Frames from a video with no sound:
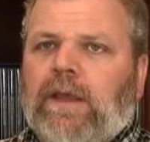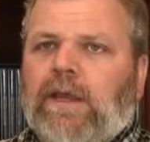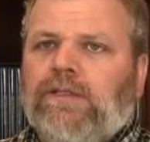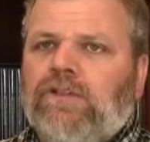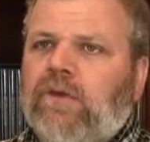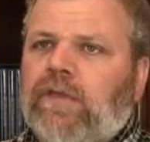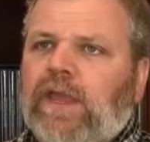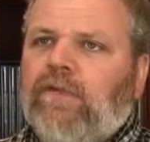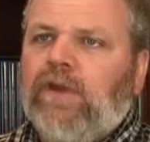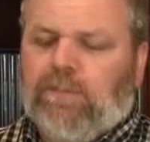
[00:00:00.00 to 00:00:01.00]
And so they
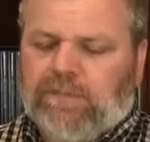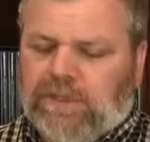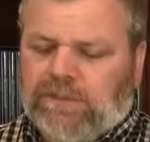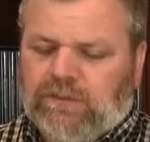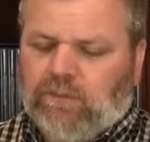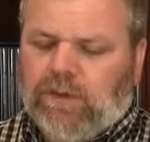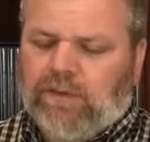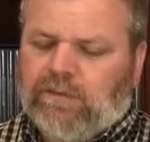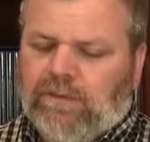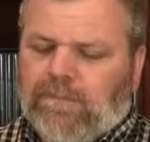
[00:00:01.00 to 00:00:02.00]
have helped us
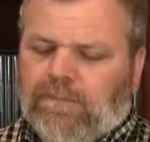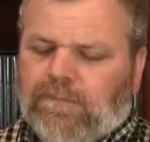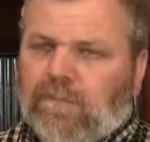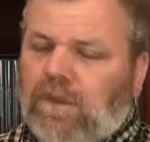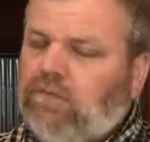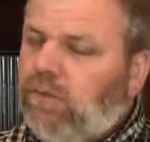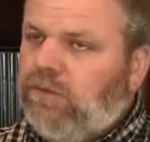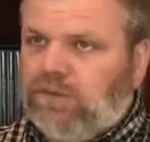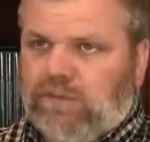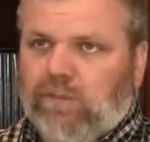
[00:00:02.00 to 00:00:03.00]
with, of
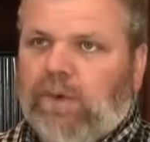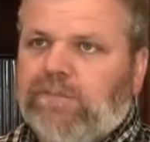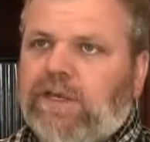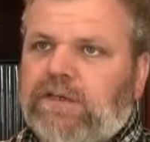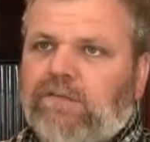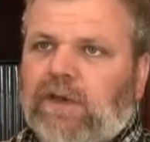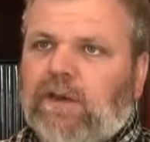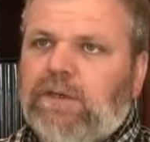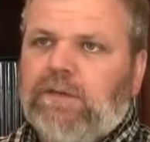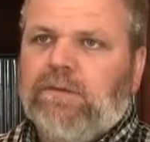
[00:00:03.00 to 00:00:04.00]
course, website
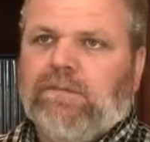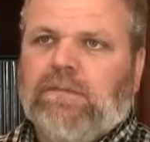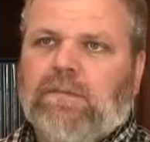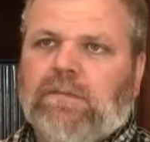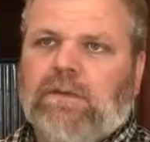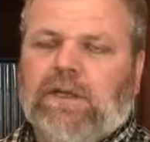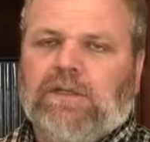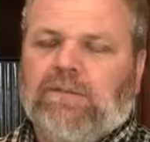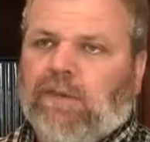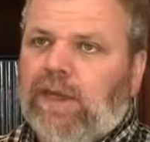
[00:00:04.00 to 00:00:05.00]
development,
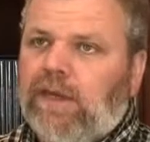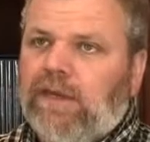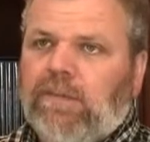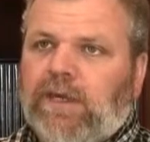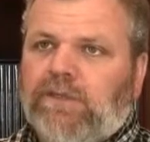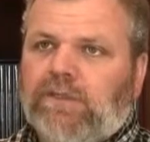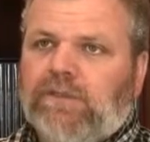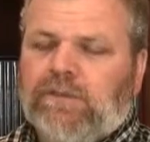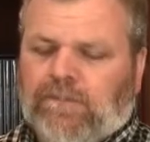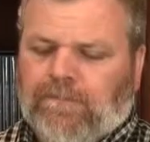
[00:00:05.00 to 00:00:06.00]
some landing
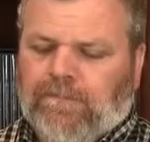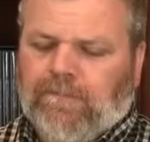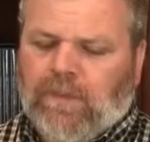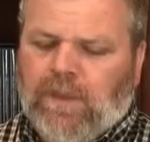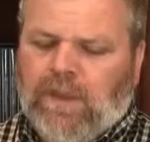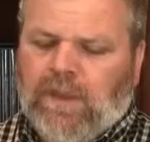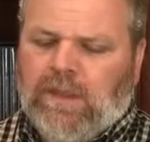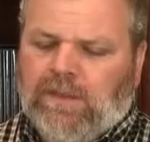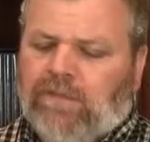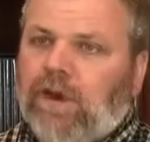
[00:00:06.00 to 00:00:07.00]
pages.
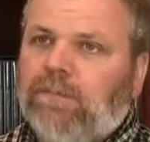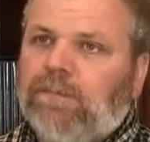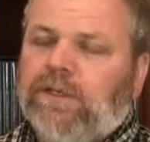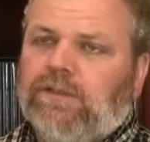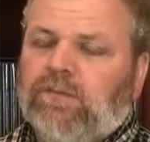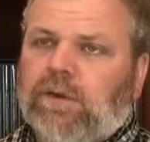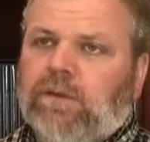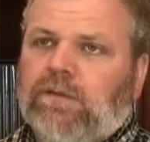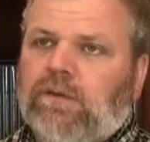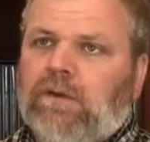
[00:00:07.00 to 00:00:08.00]
They've helped us
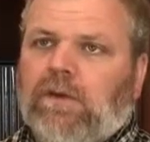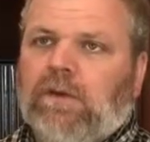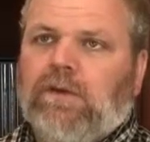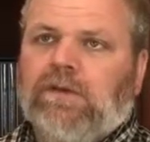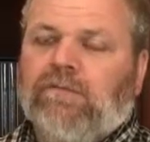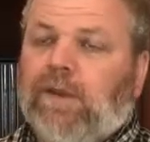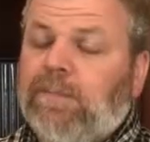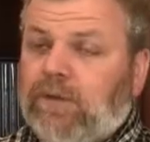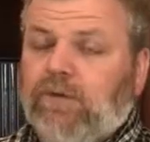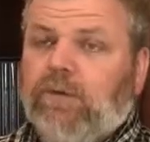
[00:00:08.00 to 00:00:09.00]
with
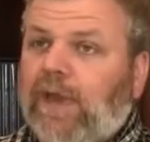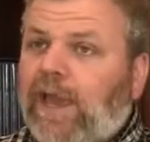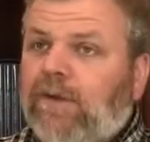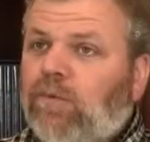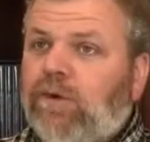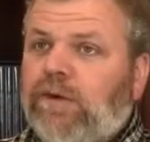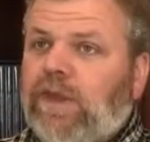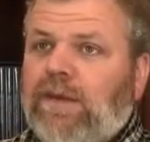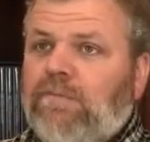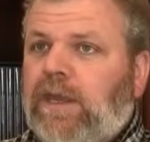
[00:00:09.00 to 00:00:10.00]
developing Google AdWord
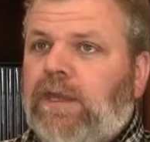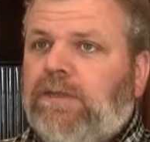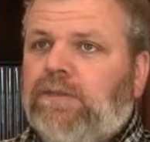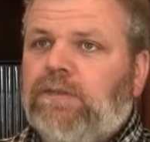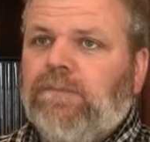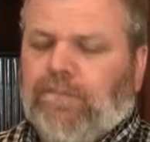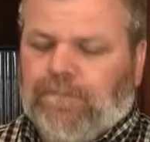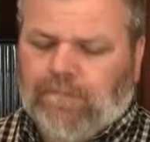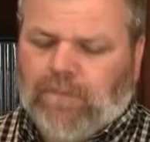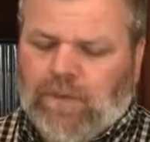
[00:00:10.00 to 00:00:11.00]
campaigns,
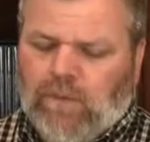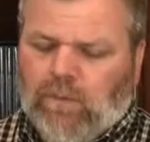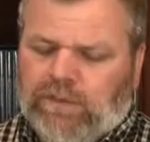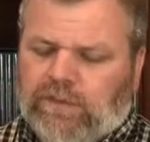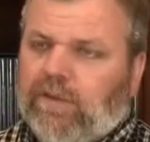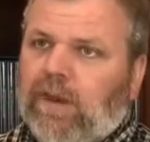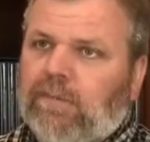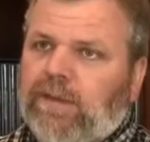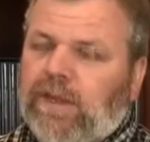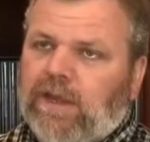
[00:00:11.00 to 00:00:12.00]
with
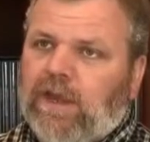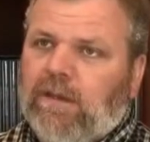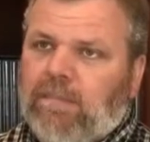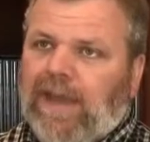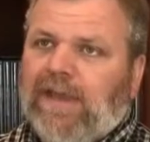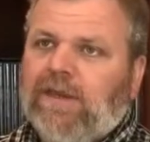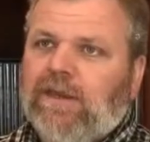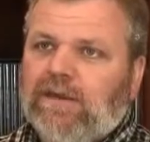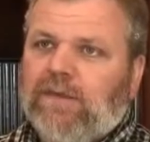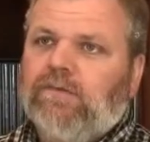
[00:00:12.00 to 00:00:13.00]
developing
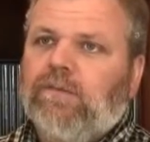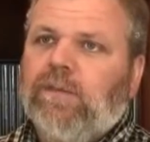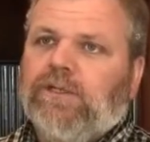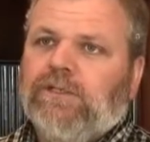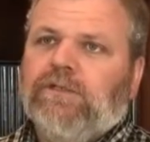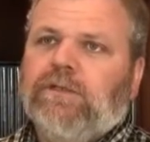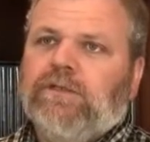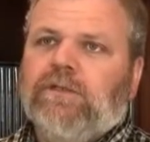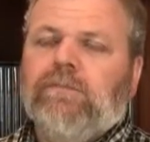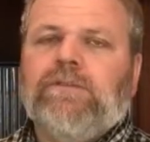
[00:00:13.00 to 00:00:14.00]
back-end information
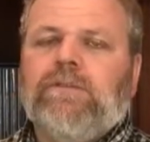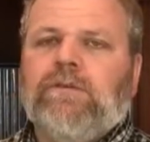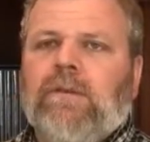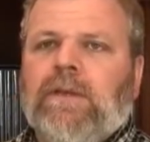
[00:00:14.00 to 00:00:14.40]
systems